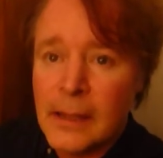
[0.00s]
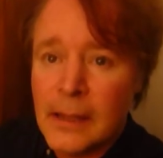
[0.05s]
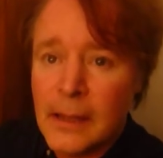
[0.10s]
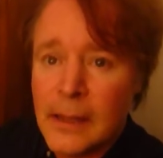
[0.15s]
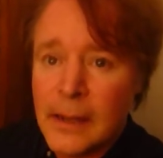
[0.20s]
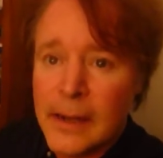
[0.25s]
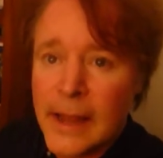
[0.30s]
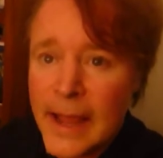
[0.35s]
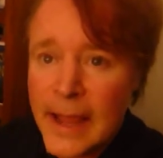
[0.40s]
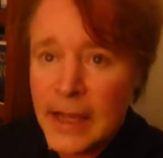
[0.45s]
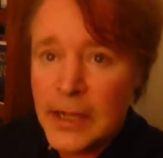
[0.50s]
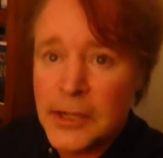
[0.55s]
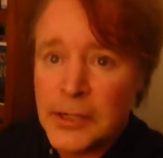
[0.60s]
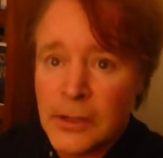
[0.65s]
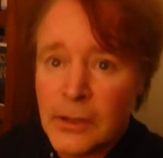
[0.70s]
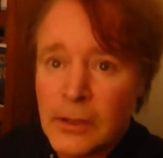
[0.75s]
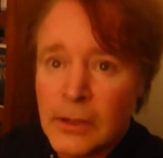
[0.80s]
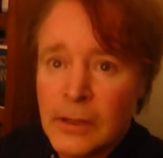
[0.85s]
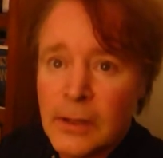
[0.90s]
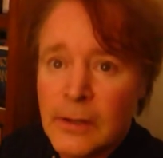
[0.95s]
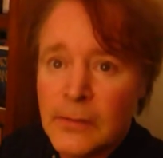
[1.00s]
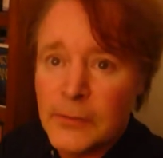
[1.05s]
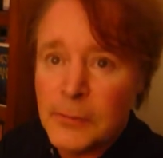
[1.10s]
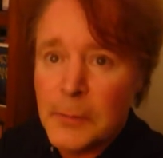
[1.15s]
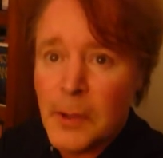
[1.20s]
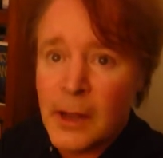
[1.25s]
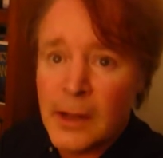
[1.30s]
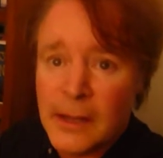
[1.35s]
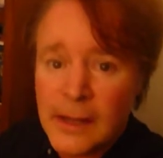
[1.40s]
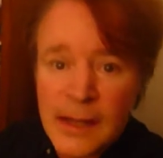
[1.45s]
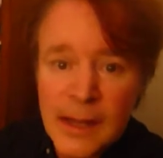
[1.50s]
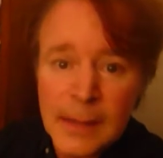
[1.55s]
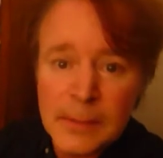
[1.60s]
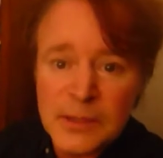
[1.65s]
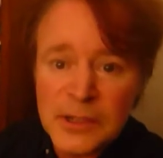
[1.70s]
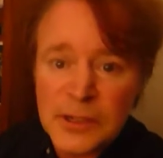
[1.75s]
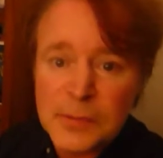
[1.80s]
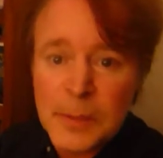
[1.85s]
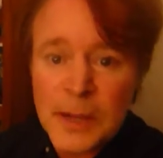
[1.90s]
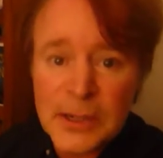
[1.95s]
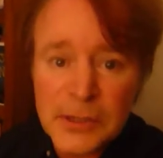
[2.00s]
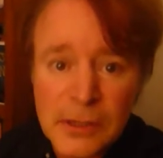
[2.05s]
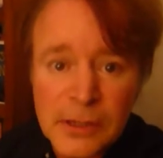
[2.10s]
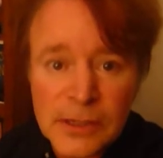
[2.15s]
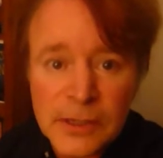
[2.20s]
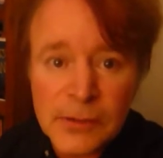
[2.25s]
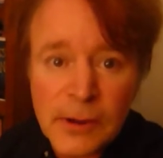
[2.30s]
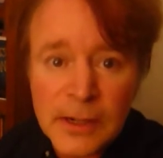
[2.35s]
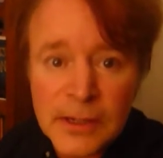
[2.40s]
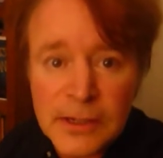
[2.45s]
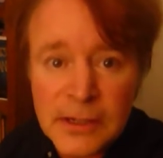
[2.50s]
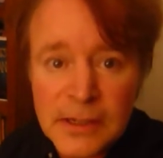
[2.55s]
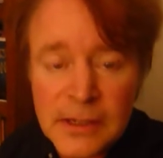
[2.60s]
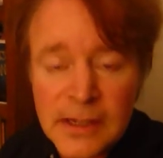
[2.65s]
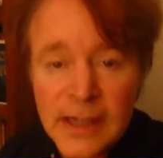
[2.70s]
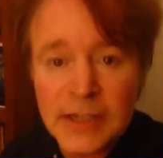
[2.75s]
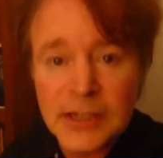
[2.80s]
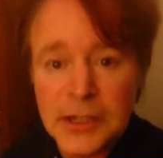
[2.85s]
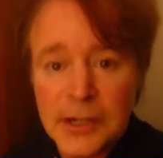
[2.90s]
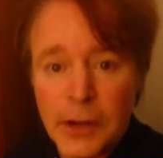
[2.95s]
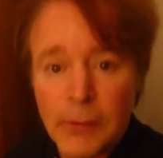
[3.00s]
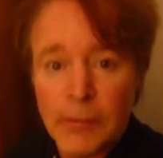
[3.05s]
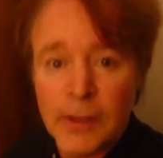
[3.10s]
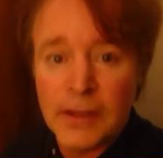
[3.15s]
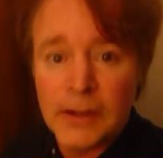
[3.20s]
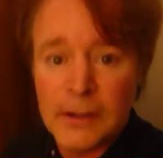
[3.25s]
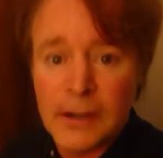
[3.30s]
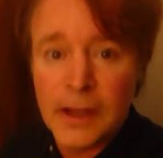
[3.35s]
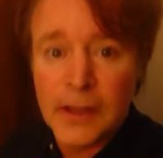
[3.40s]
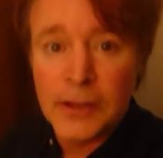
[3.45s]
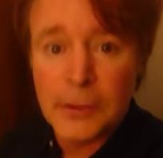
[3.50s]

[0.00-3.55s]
an angel from Allah comes with special instructions to let you know whether or not